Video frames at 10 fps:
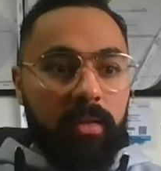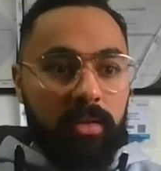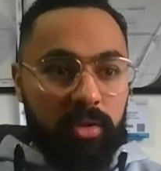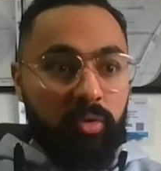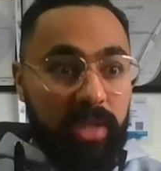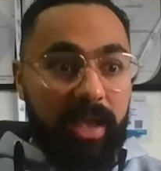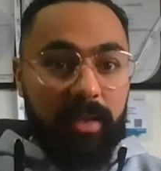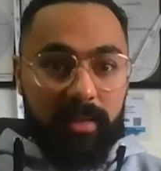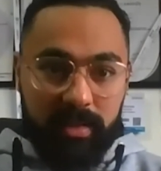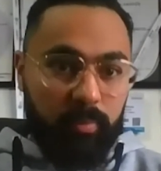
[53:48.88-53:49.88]
you're
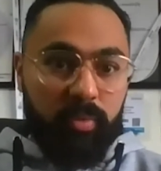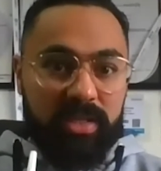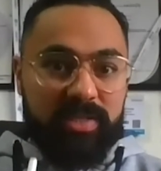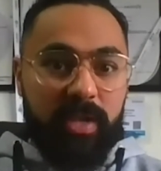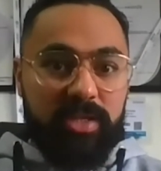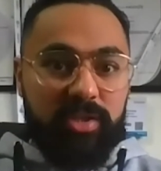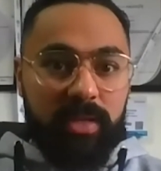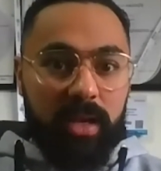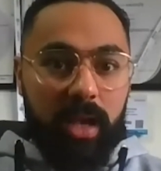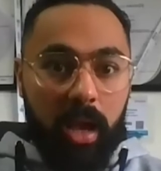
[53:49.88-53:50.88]
like, when they speak to
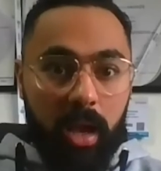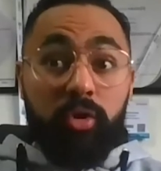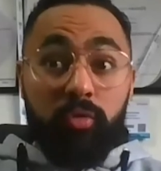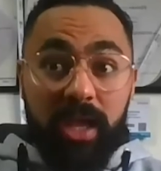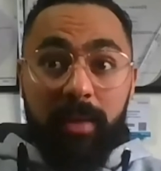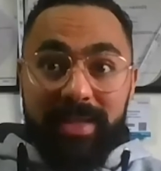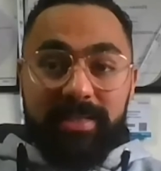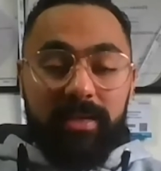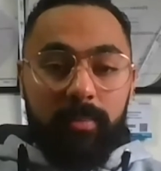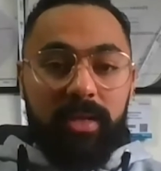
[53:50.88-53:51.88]
me like, you're
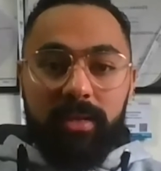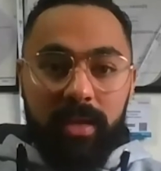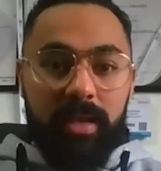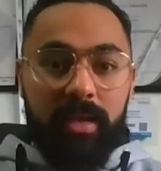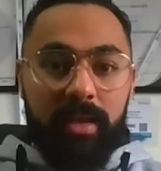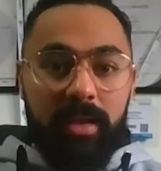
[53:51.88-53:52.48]
diabetic, I'm like, yeah.